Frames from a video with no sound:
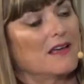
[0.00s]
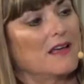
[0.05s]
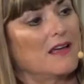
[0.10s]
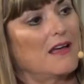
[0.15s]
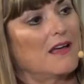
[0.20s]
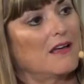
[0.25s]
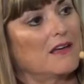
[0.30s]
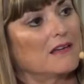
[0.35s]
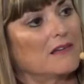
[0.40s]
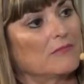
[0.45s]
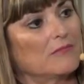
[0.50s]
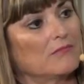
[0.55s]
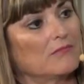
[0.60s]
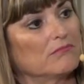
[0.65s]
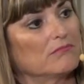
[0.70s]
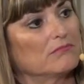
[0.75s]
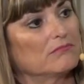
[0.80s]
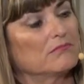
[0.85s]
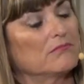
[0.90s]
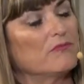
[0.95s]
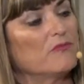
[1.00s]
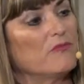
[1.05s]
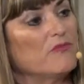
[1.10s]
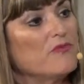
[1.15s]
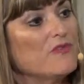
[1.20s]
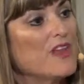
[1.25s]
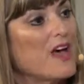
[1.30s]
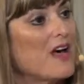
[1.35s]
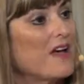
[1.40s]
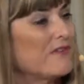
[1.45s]

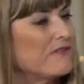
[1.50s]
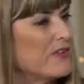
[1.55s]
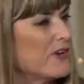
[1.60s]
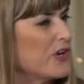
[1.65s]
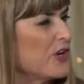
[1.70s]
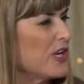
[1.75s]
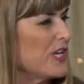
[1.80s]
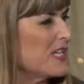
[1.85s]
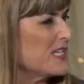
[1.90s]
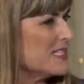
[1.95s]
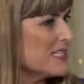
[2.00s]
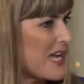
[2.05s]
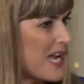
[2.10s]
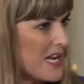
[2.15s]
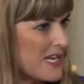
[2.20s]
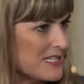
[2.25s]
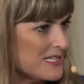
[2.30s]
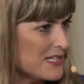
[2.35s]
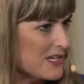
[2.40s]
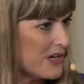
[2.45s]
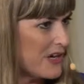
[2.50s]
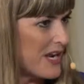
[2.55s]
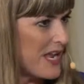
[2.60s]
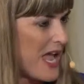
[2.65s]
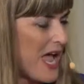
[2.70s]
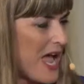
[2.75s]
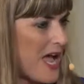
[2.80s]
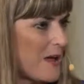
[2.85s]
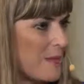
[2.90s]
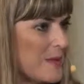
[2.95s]
not very good dietary
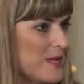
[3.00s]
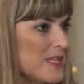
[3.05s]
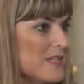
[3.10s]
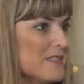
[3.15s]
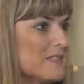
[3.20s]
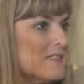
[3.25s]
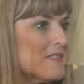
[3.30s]
habits,